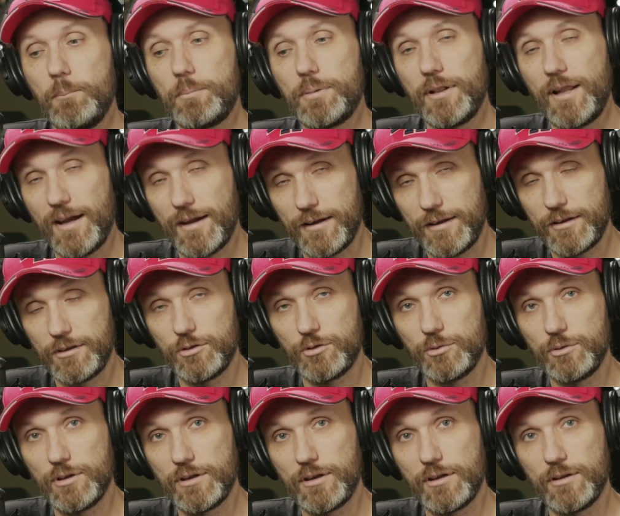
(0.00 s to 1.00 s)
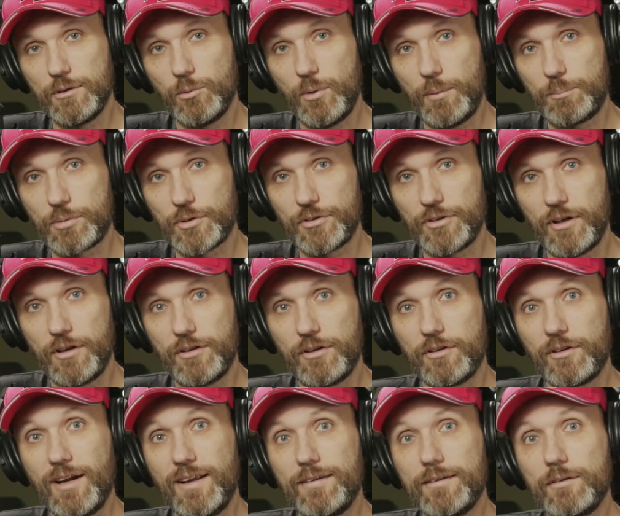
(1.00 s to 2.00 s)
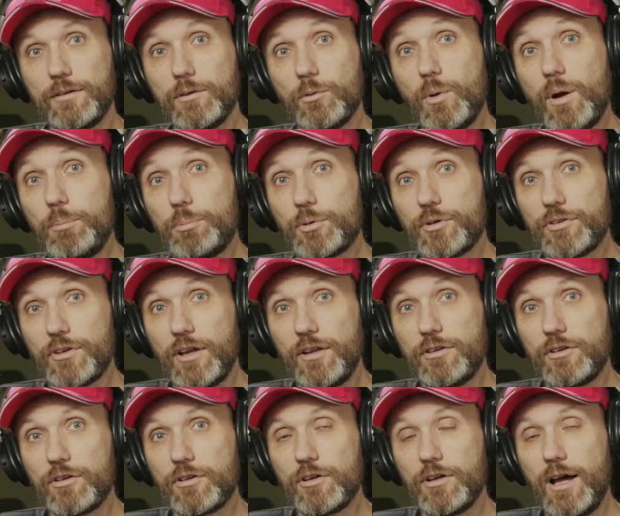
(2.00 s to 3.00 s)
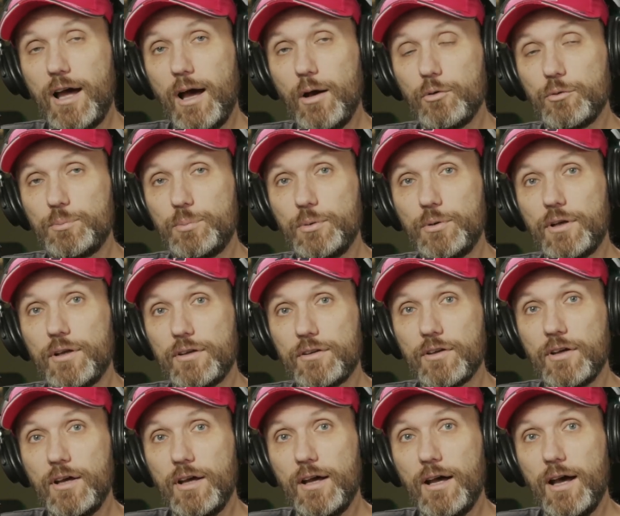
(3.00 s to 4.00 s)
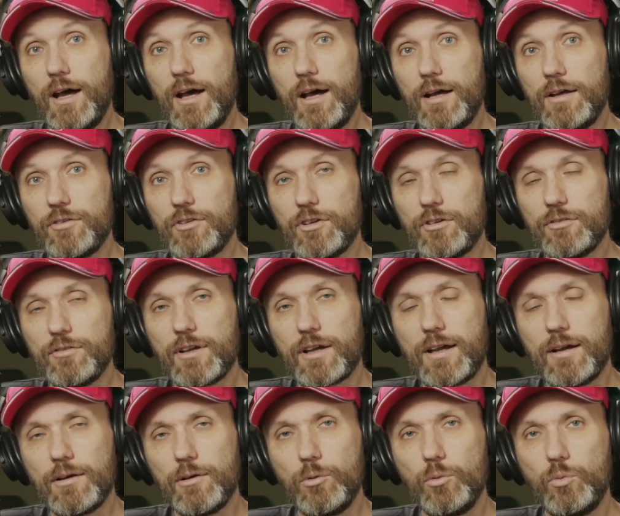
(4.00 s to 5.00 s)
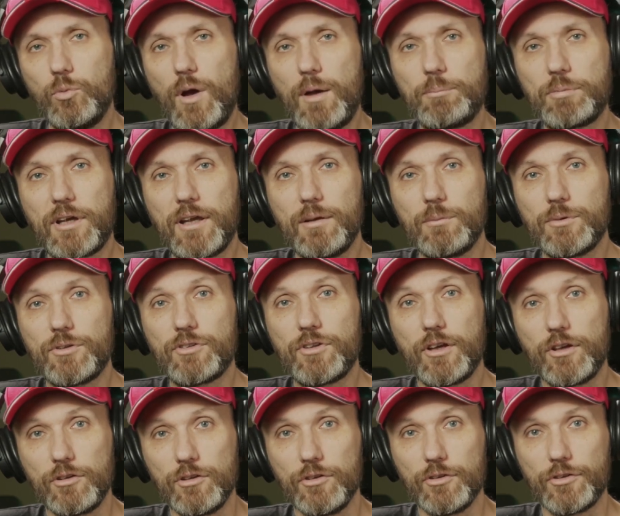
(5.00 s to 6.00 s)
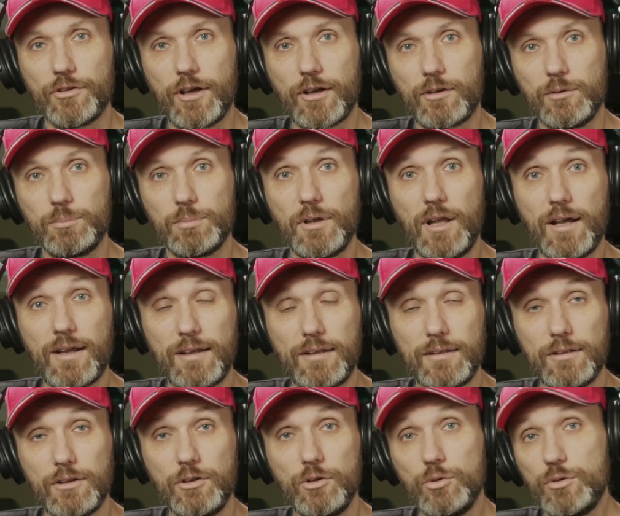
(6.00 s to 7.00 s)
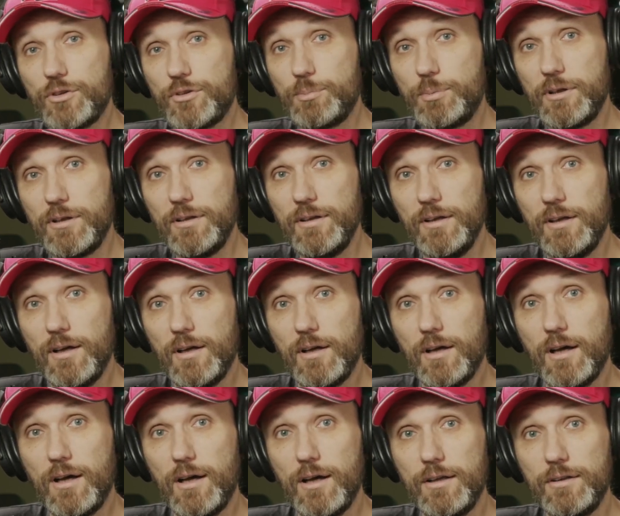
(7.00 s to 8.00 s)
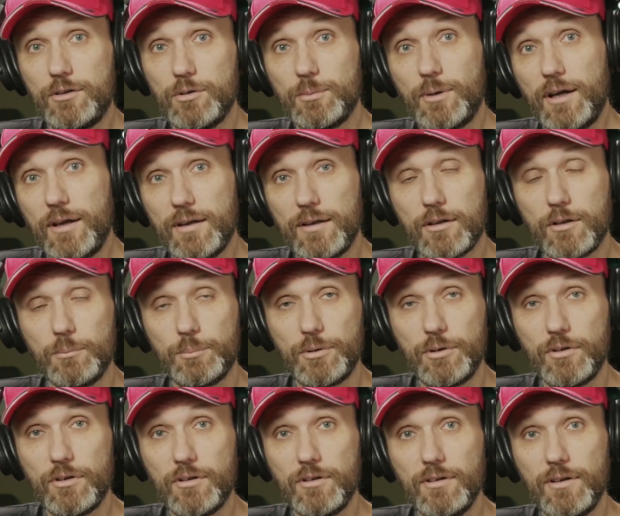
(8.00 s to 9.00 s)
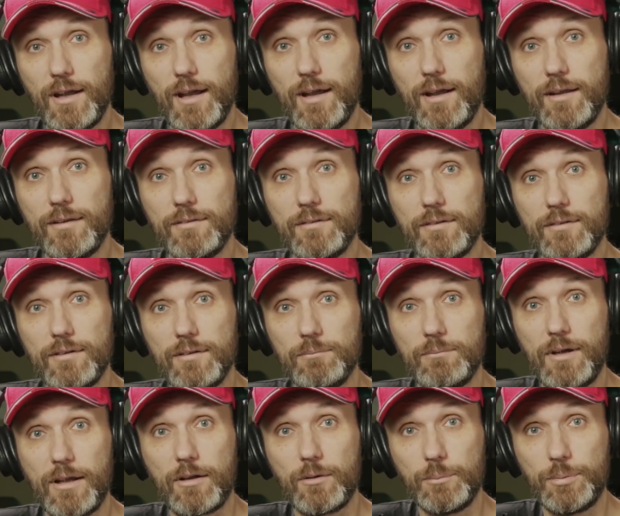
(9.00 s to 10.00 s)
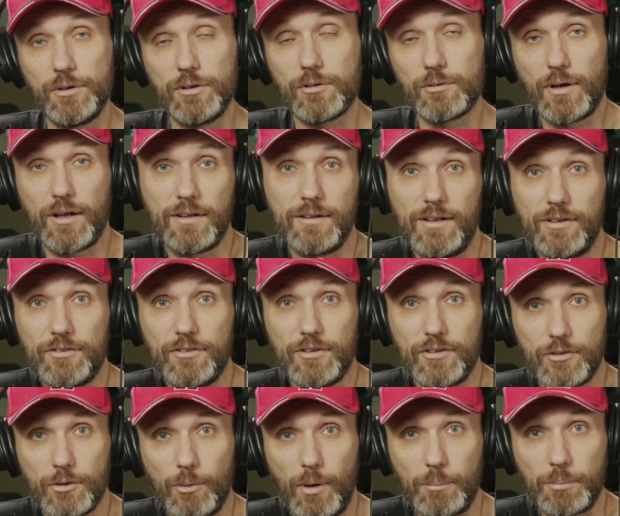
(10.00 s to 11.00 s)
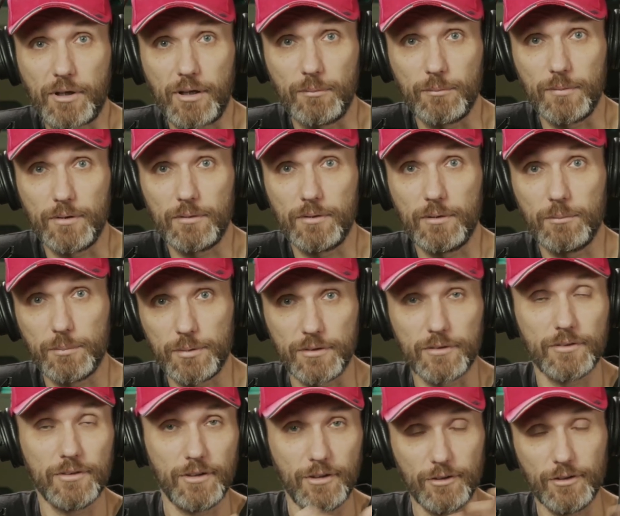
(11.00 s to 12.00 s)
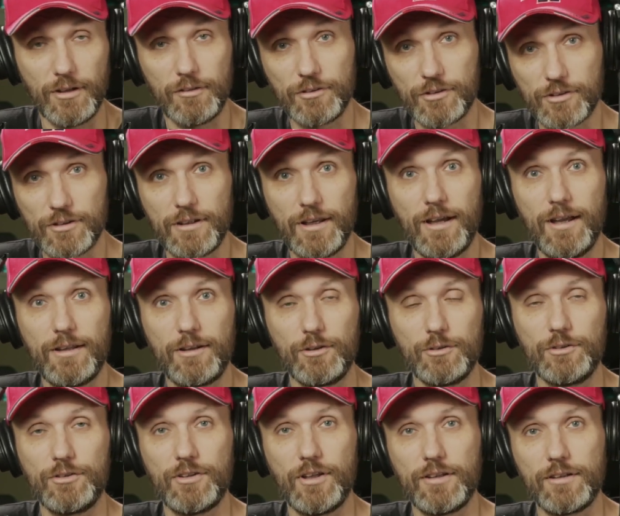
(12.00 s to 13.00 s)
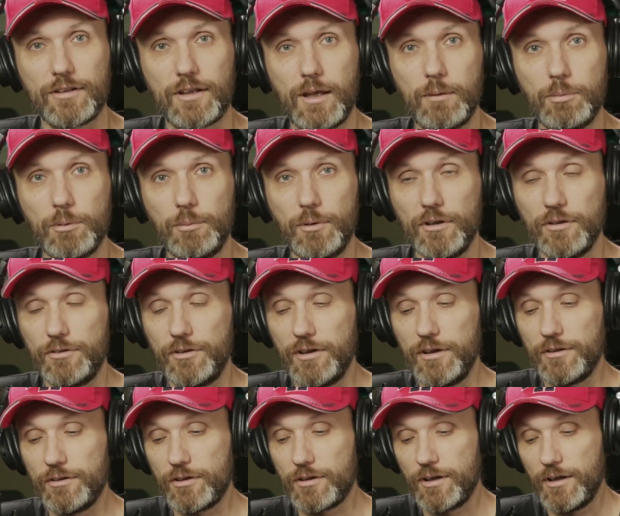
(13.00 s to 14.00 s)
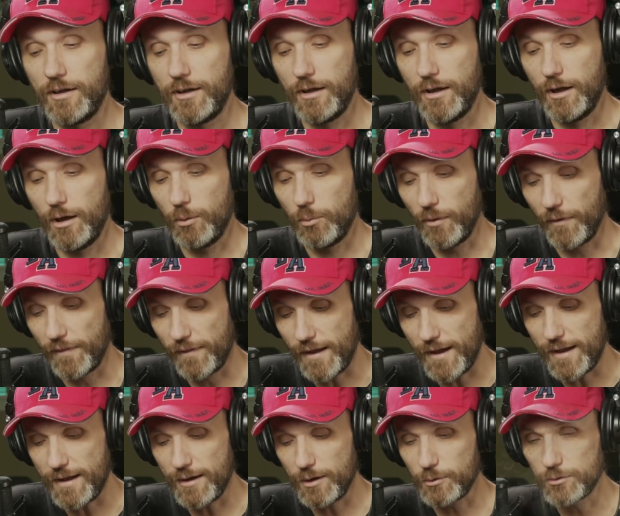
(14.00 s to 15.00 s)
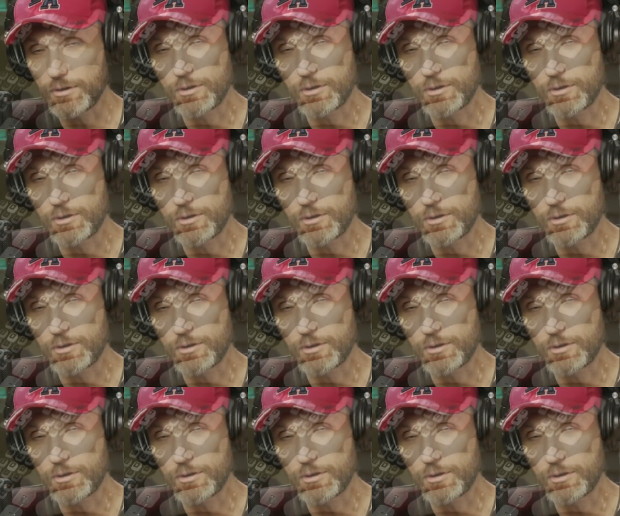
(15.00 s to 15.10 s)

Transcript: plug it into the web presenter, and then the web presenter outputted uh, sort of like a webcam signal. So I could plug in a USB uh, into my computer, and my computer recognized it as a webcam. Uh, but you know, obviously, I had all this other capability in there. Well, now